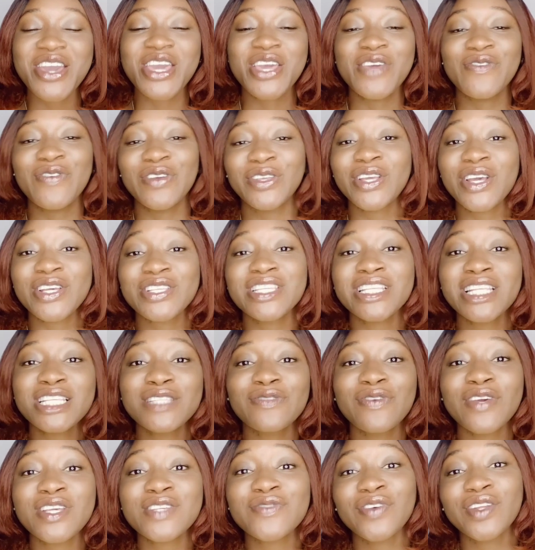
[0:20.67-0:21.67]
If you just see
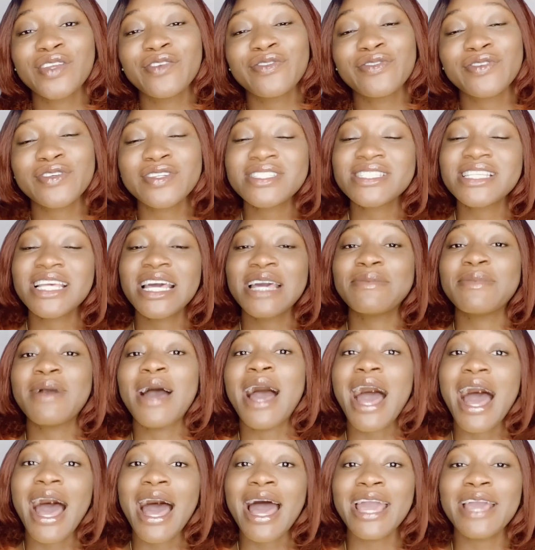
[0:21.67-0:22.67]
this face for the first time,
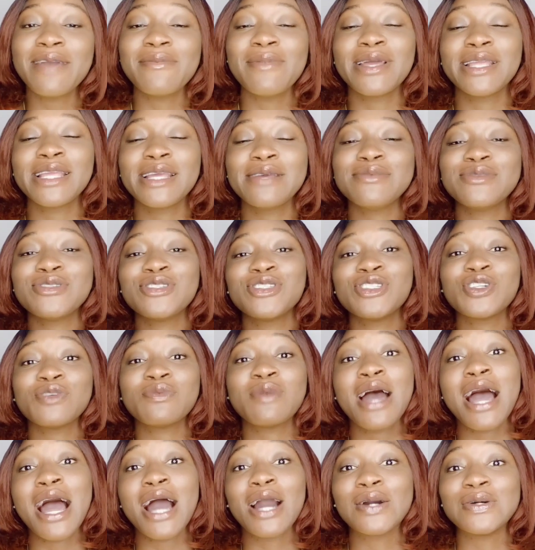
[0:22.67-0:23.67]
hi, my name is
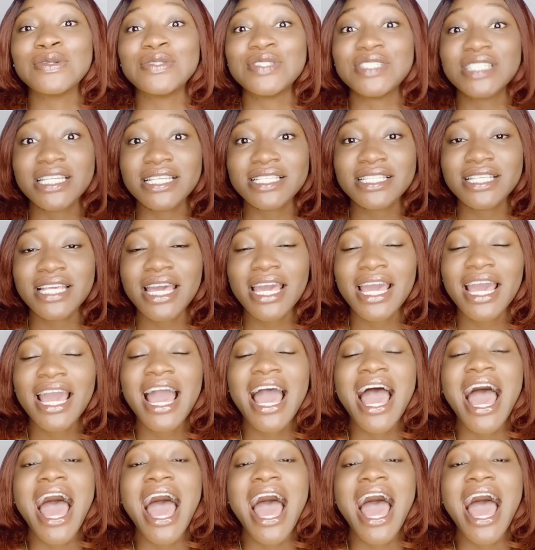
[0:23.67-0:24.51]
Choma Akujeze,